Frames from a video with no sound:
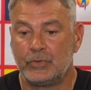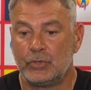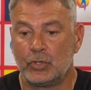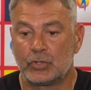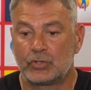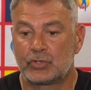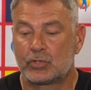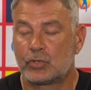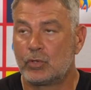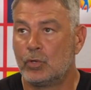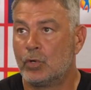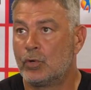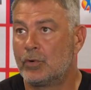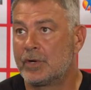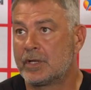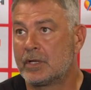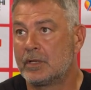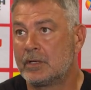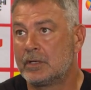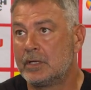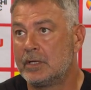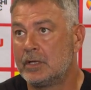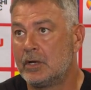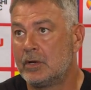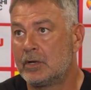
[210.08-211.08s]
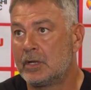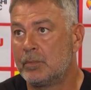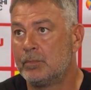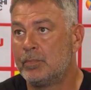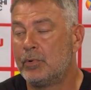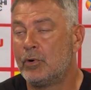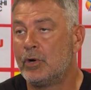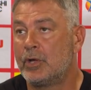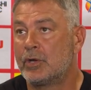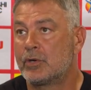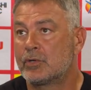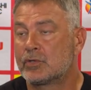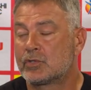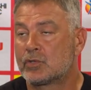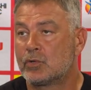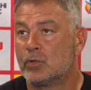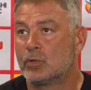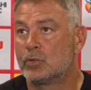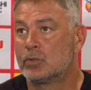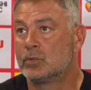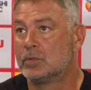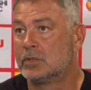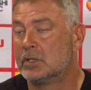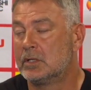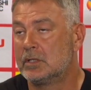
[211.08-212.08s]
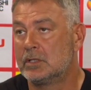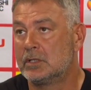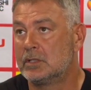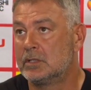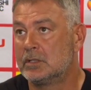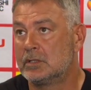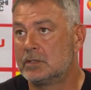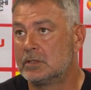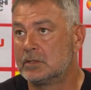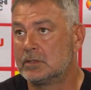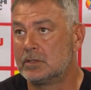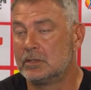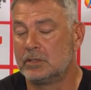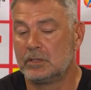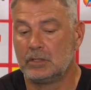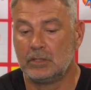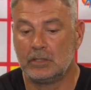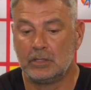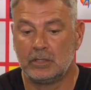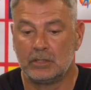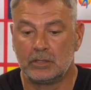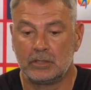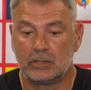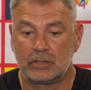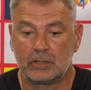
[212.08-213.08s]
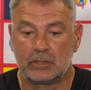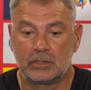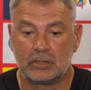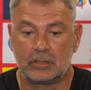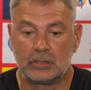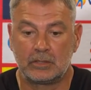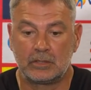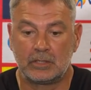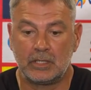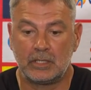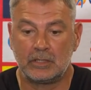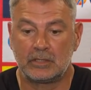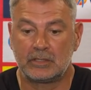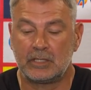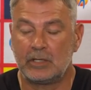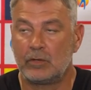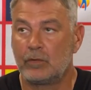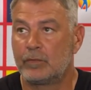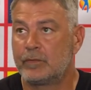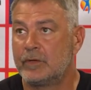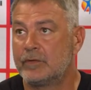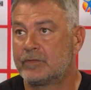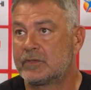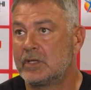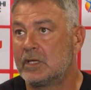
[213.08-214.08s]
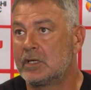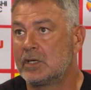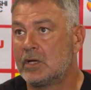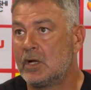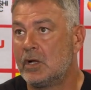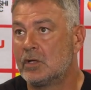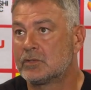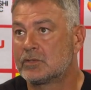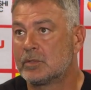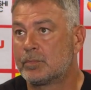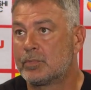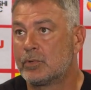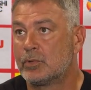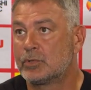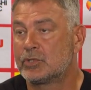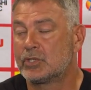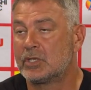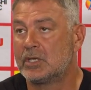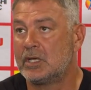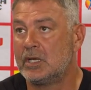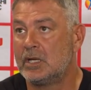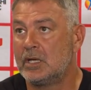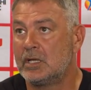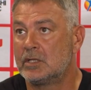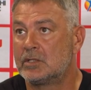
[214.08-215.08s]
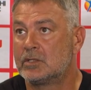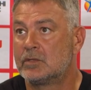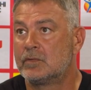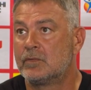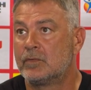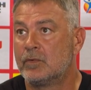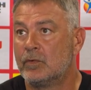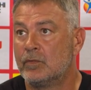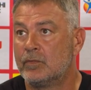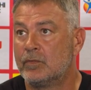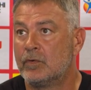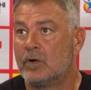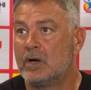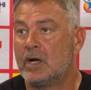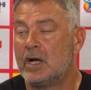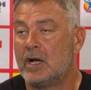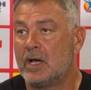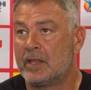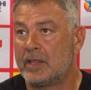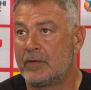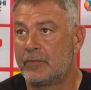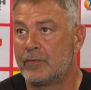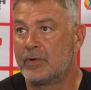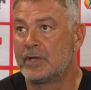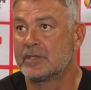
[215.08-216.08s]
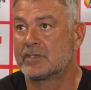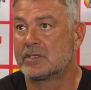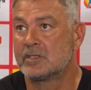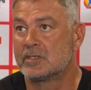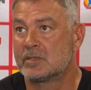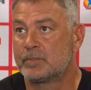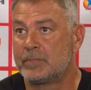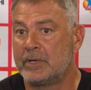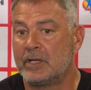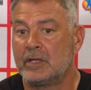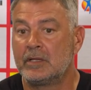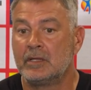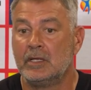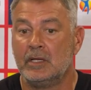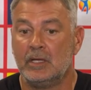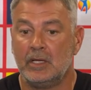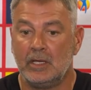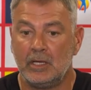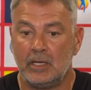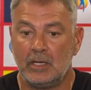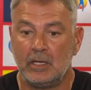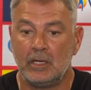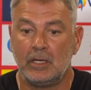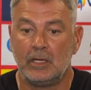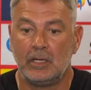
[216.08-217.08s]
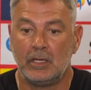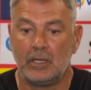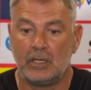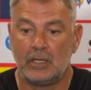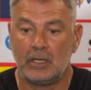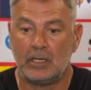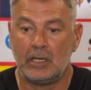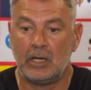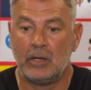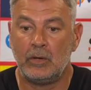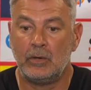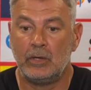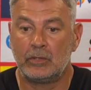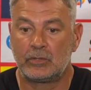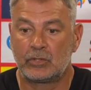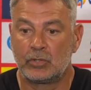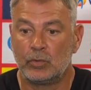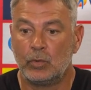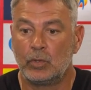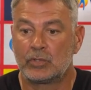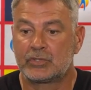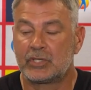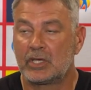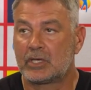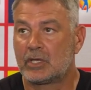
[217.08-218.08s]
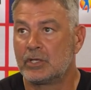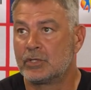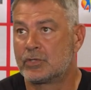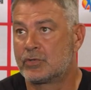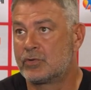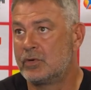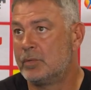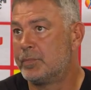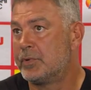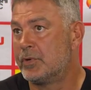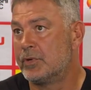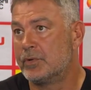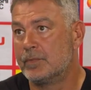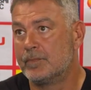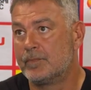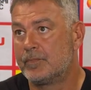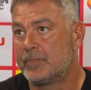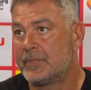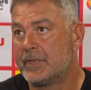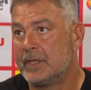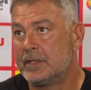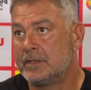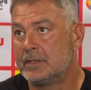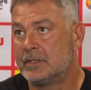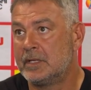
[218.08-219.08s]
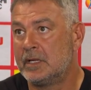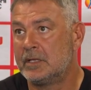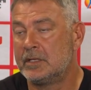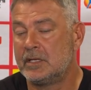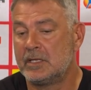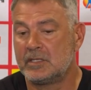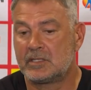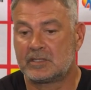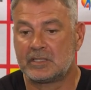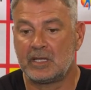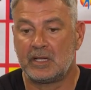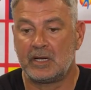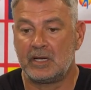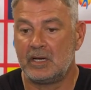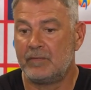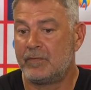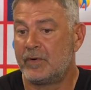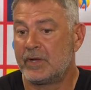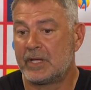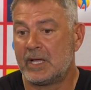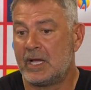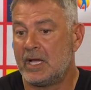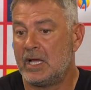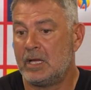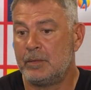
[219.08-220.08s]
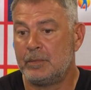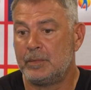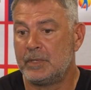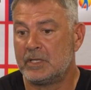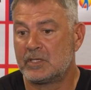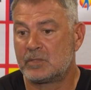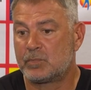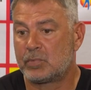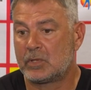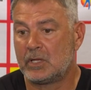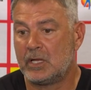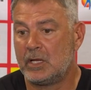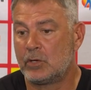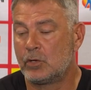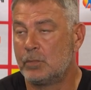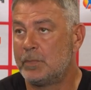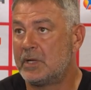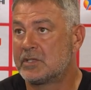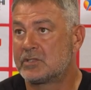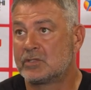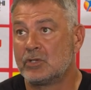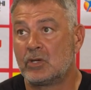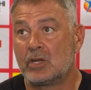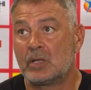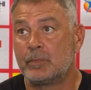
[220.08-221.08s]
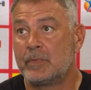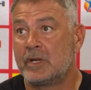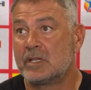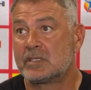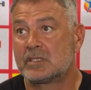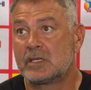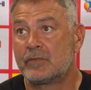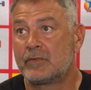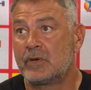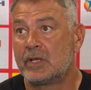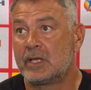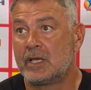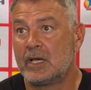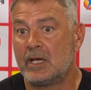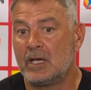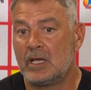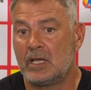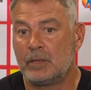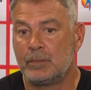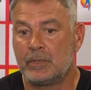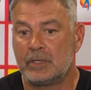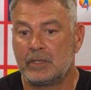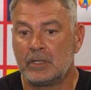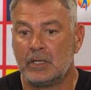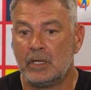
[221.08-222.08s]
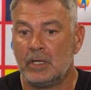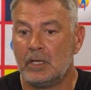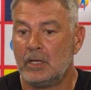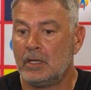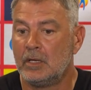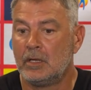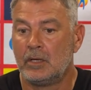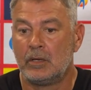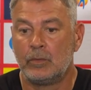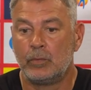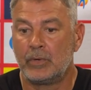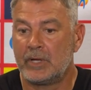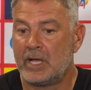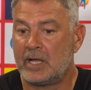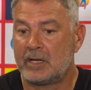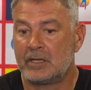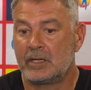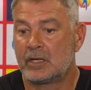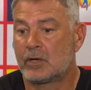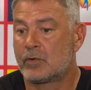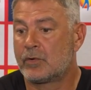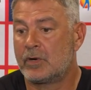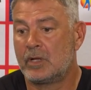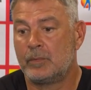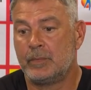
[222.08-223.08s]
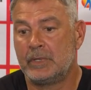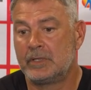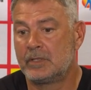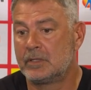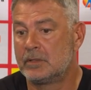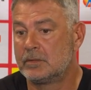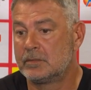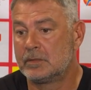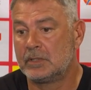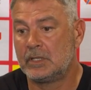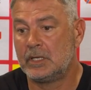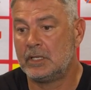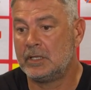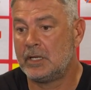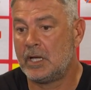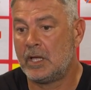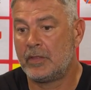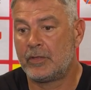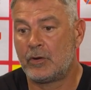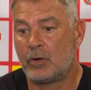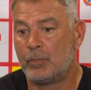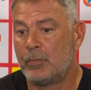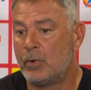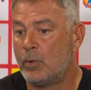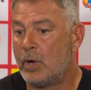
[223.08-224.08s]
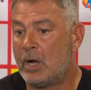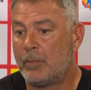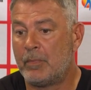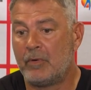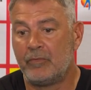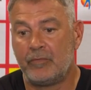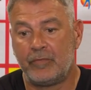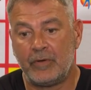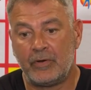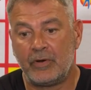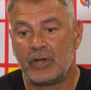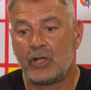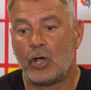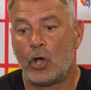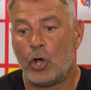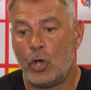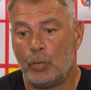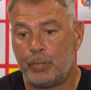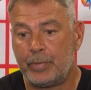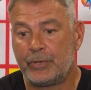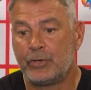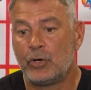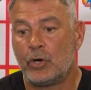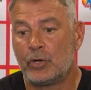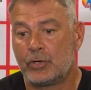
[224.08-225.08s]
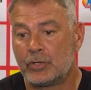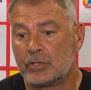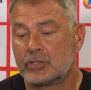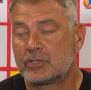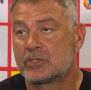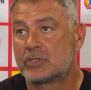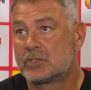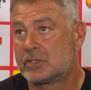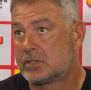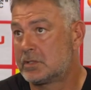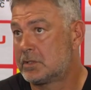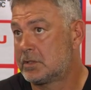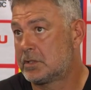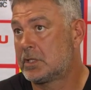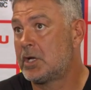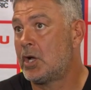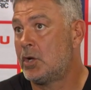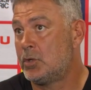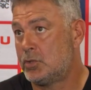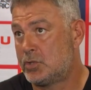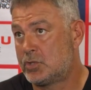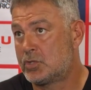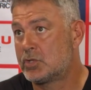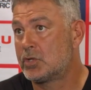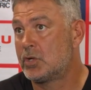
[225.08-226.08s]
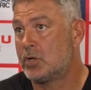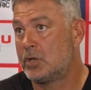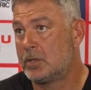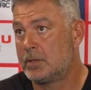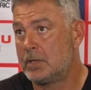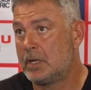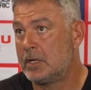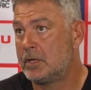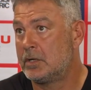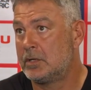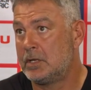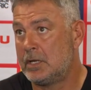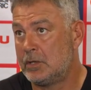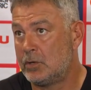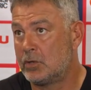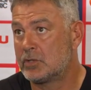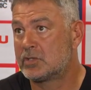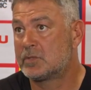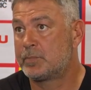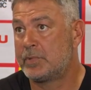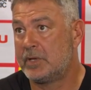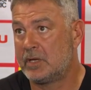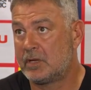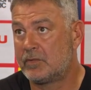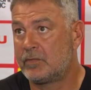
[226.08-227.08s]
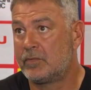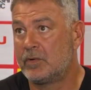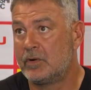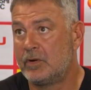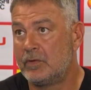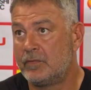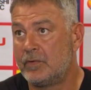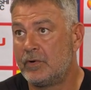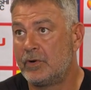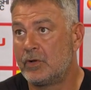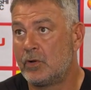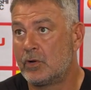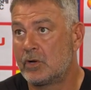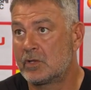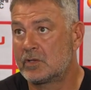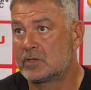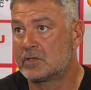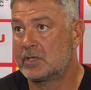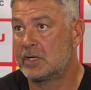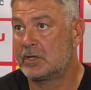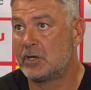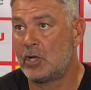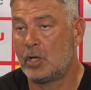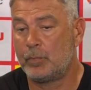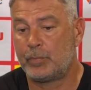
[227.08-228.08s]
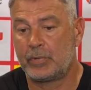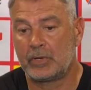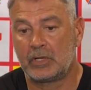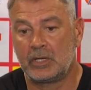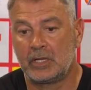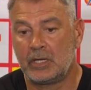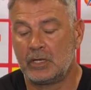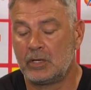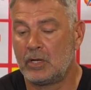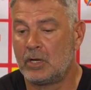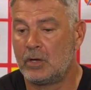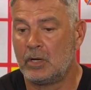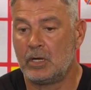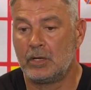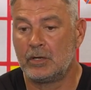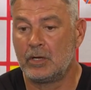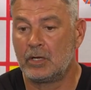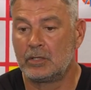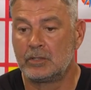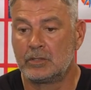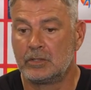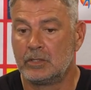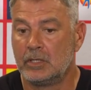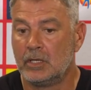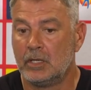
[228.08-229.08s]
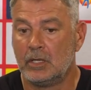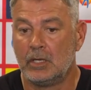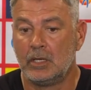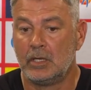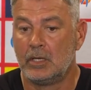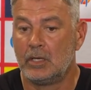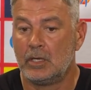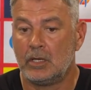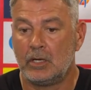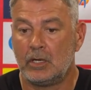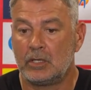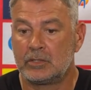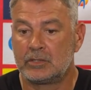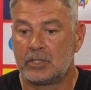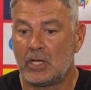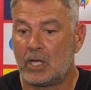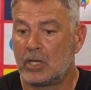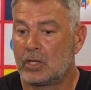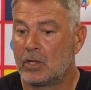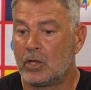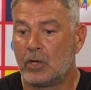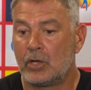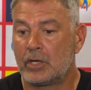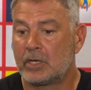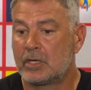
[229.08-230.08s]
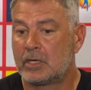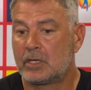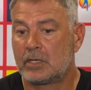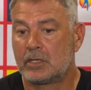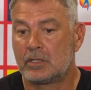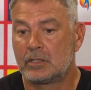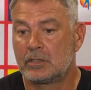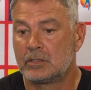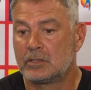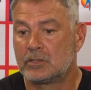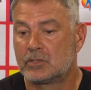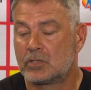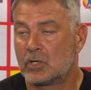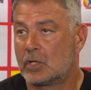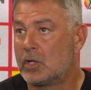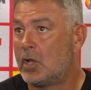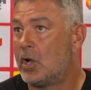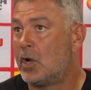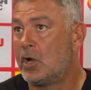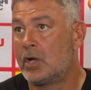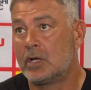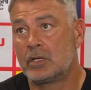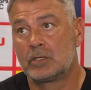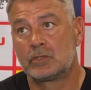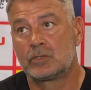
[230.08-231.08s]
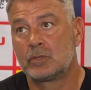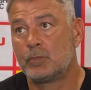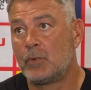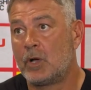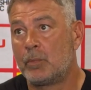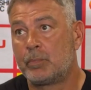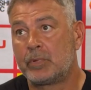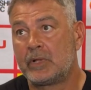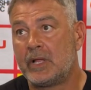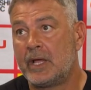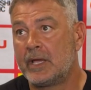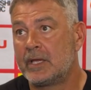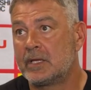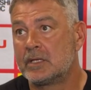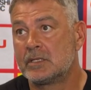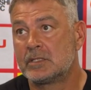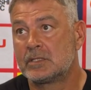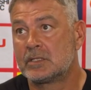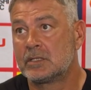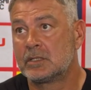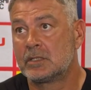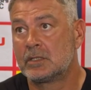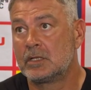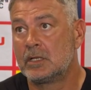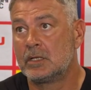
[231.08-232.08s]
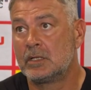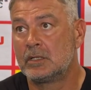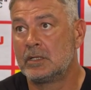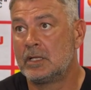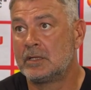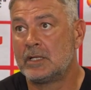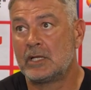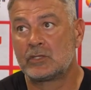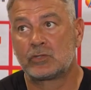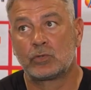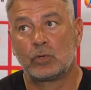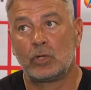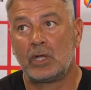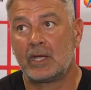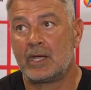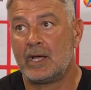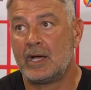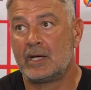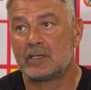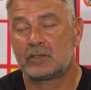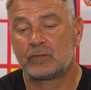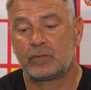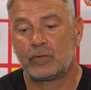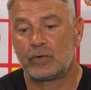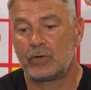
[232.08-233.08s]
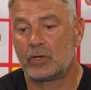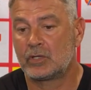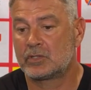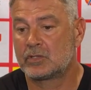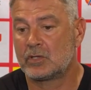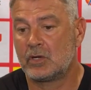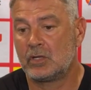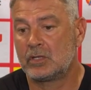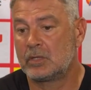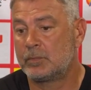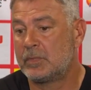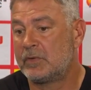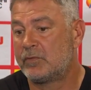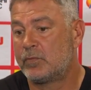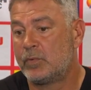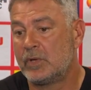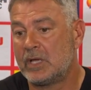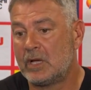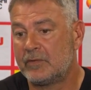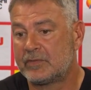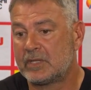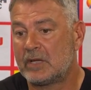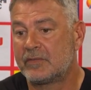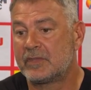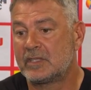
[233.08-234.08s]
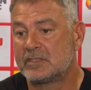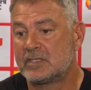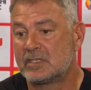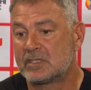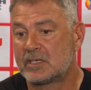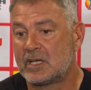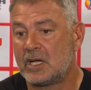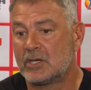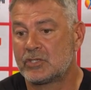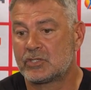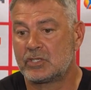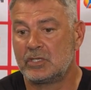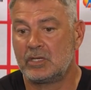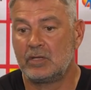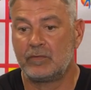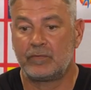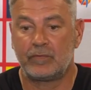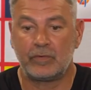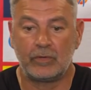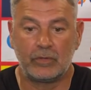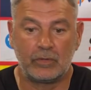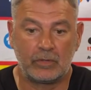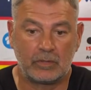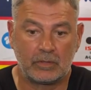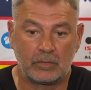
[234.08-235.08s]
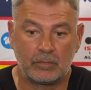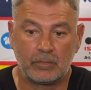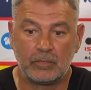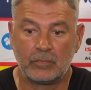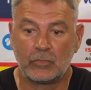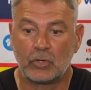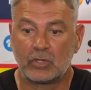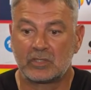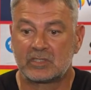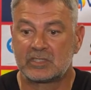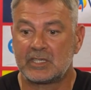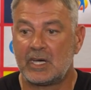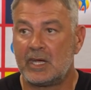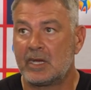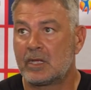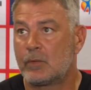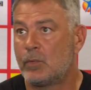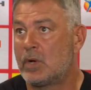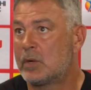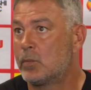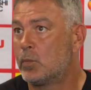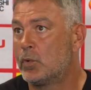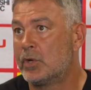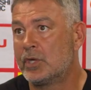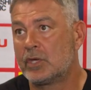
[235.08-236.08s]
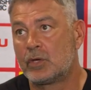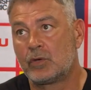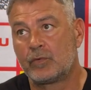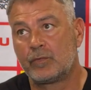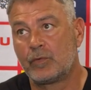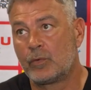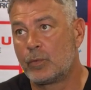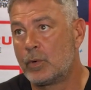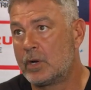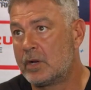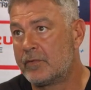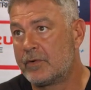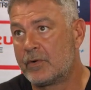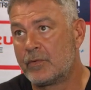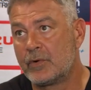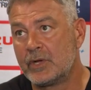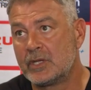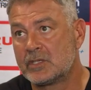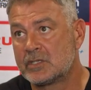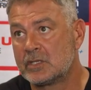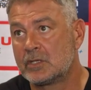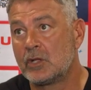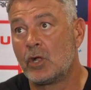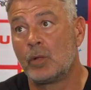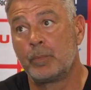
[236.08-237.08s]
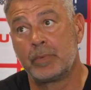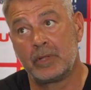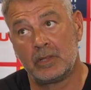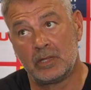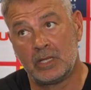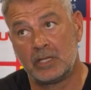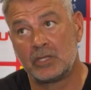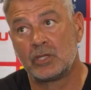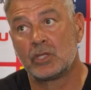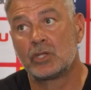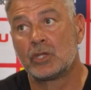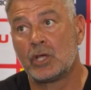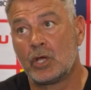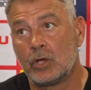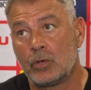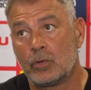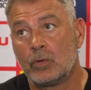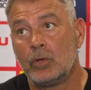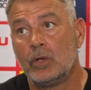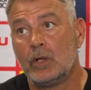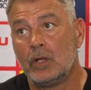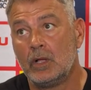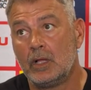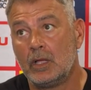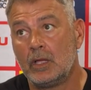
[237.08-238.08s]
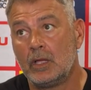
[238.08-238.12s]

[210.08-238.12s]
not scoring. You know, I didn't buy you to score you know, to 10 or 15 goals. I brought you here for other reasons, but, you know, to also contribute. And he started every game, and he's playing almost 90 minutes every game. And we had an agreement, you know, that I'm a very open, honest coach, and I speak very, very honestly and openly. And I don't like to lie to my players, and that's all I asked for. And I told him, if we have to have that discussion, if you're not starting 1 week for whatever reason, I'll be letting you know.